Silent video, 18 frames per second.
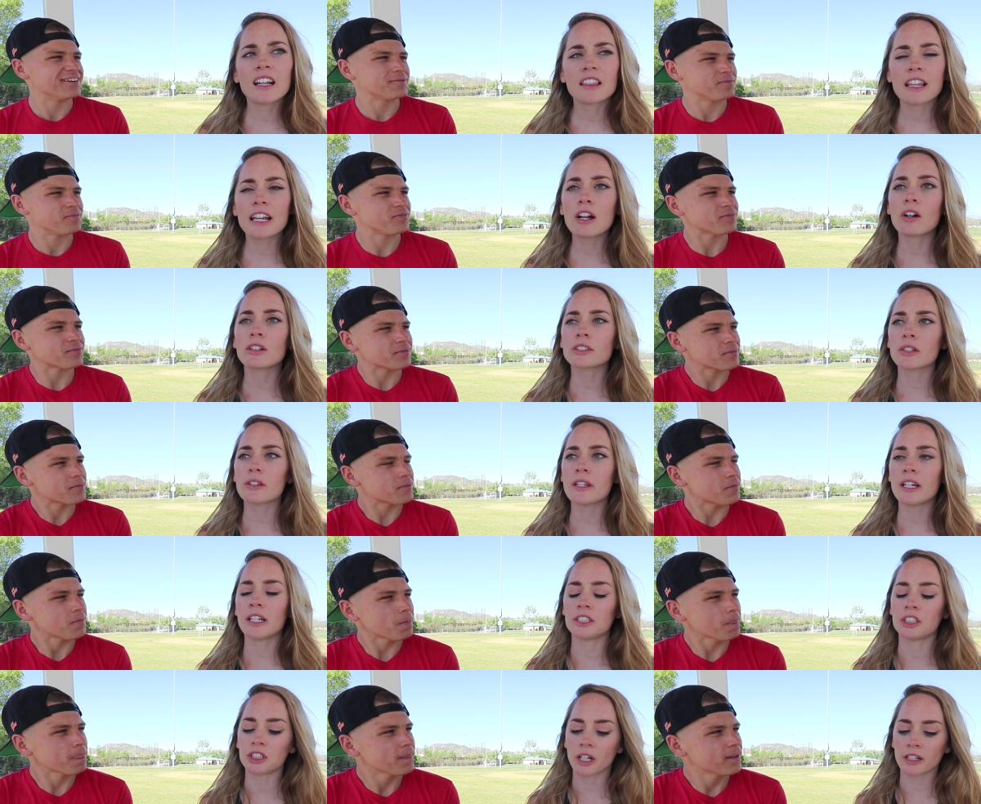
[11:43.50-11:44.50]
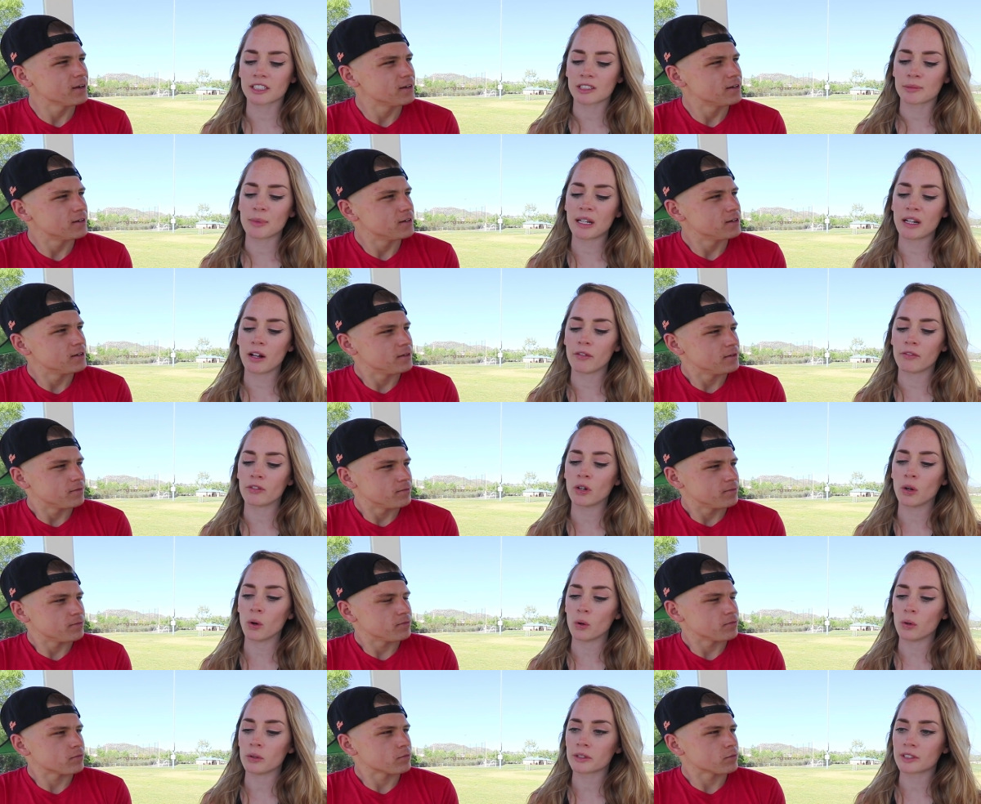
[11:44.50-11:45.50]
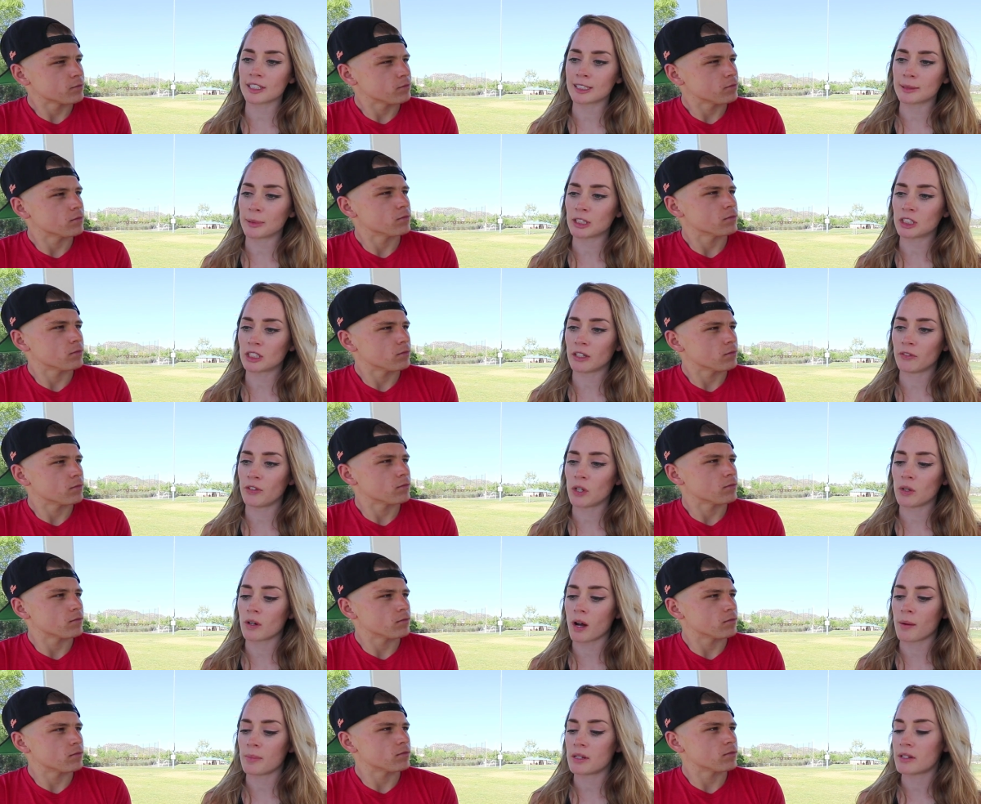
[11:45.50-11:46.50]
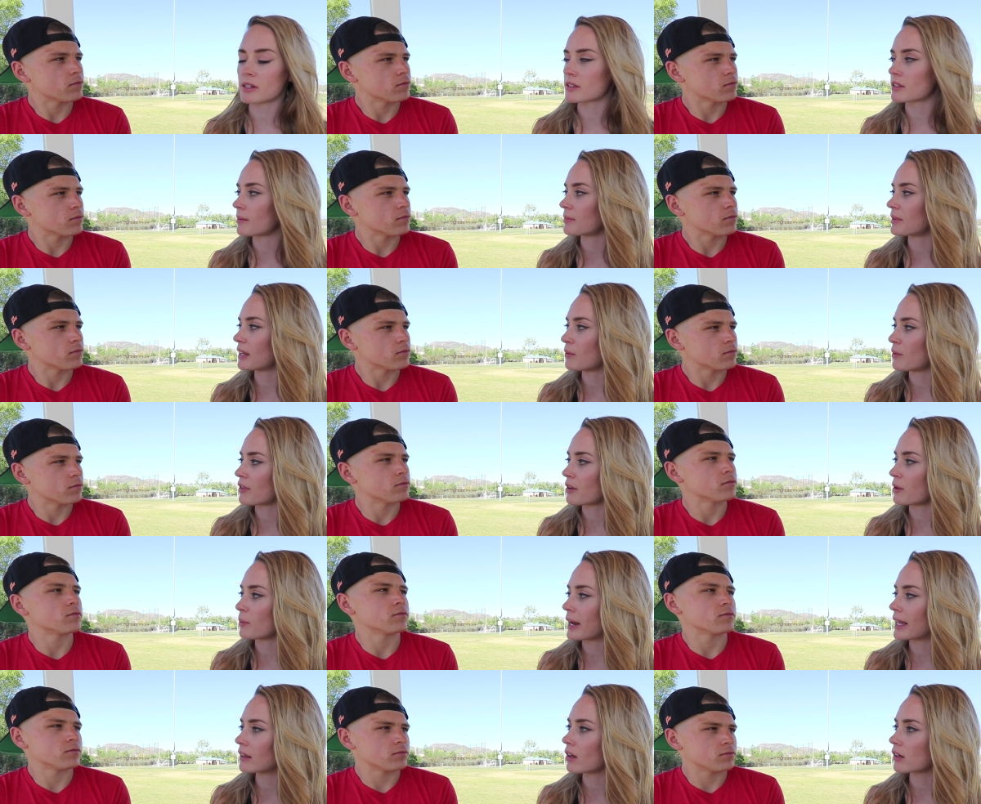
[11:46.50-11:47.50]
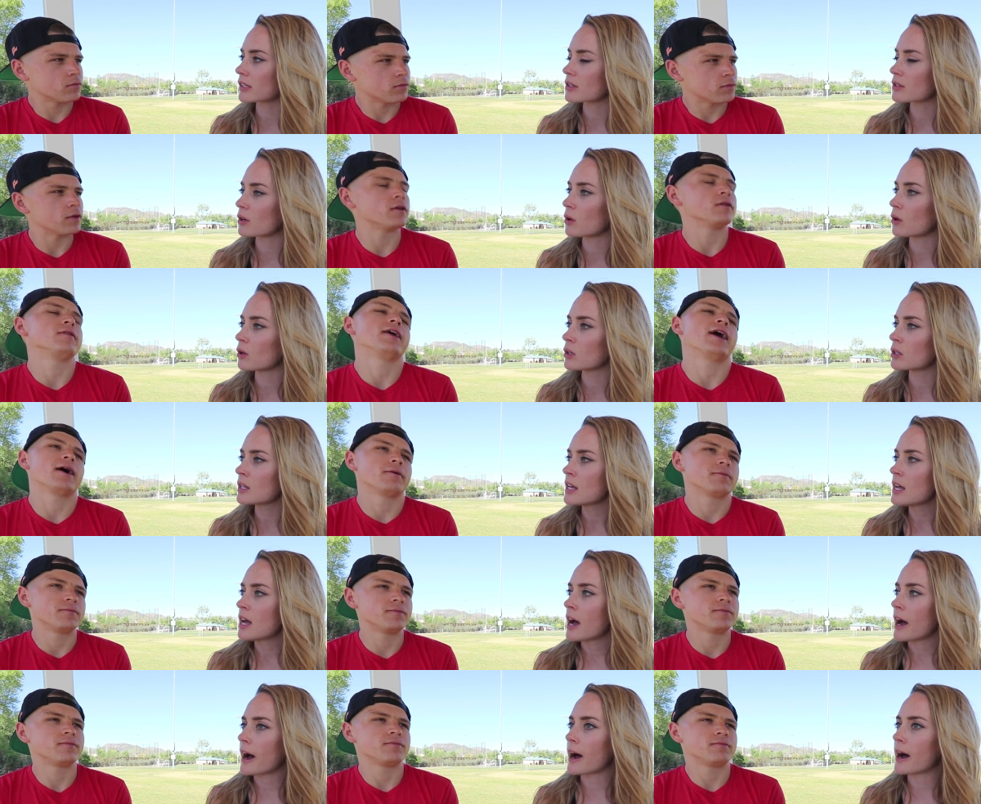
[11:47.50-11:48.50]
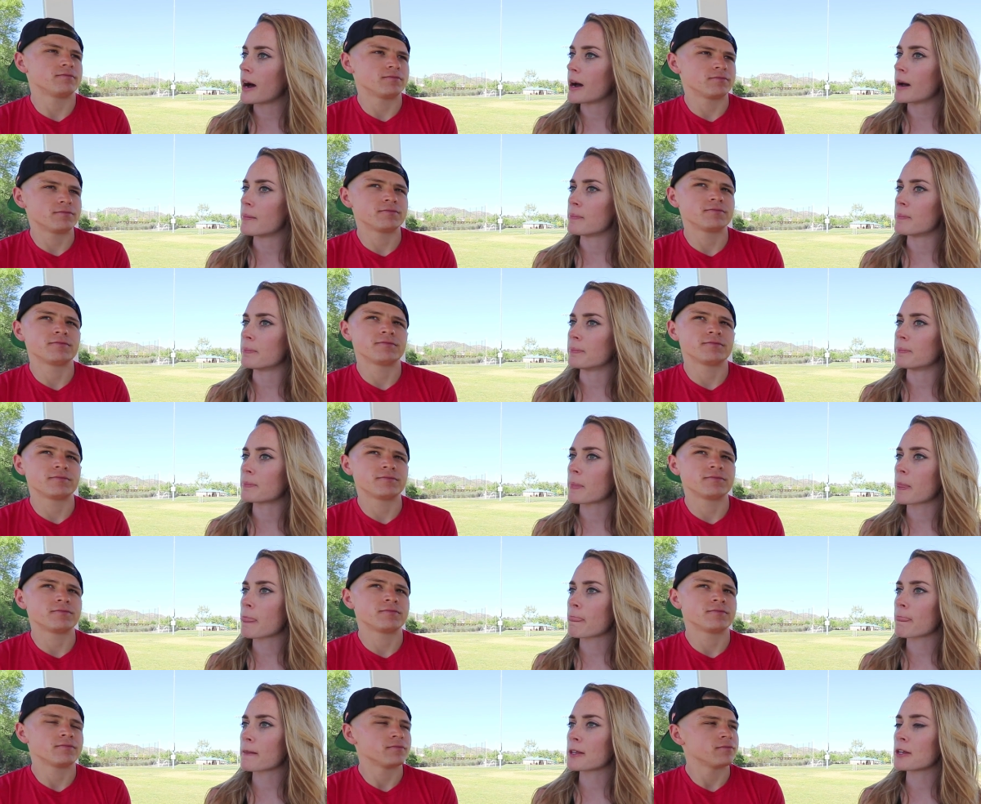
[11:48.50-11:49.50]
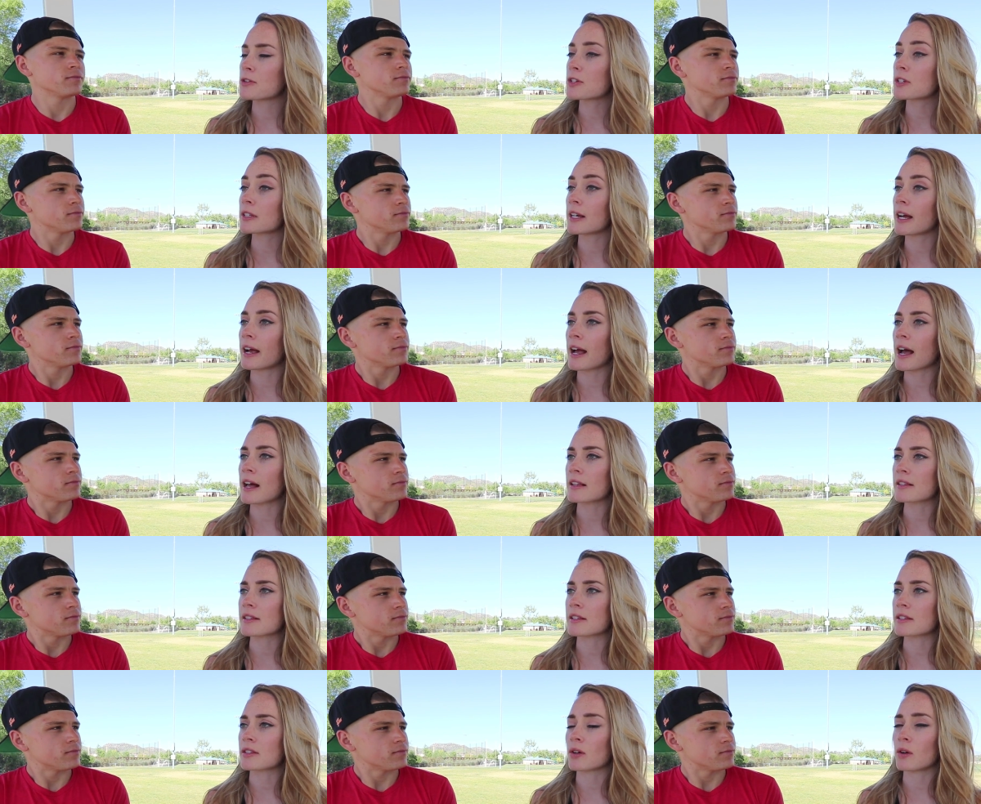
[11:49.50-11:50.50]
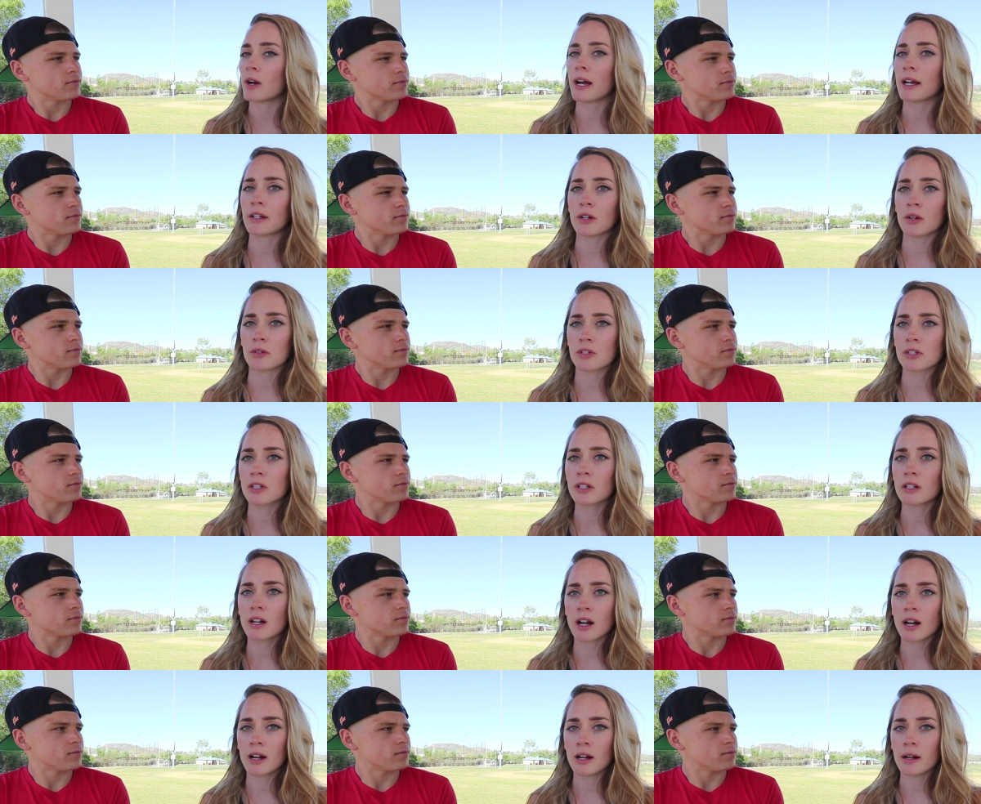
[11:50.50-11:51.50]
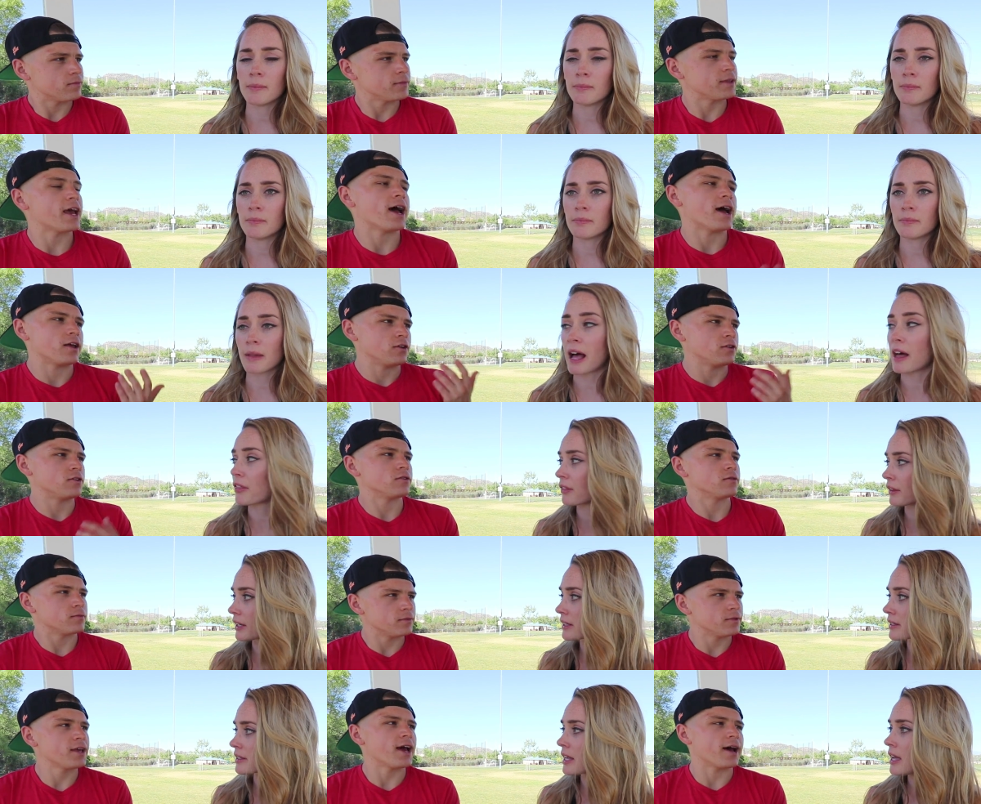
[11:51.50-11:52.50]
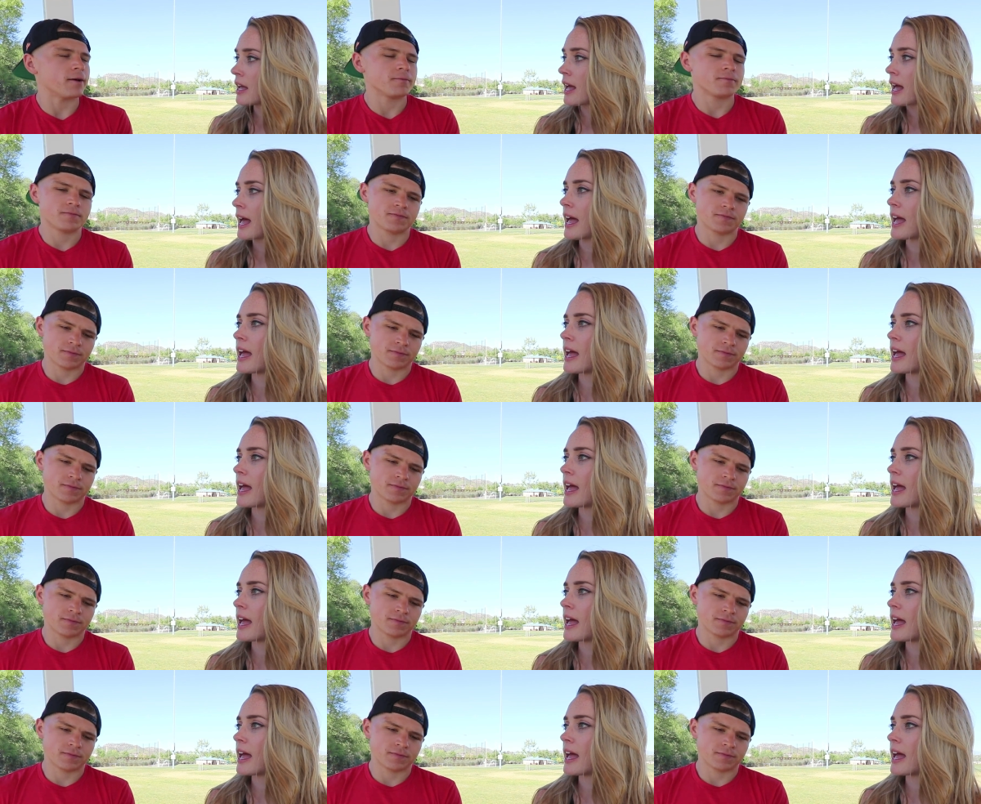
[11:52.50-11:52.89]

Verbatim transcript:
Speaker 1: i think also the adjustment of goals especially if you come into something with a weight loss goal yeah um usually I ask, so I coach um, yeah, athletes. yeah.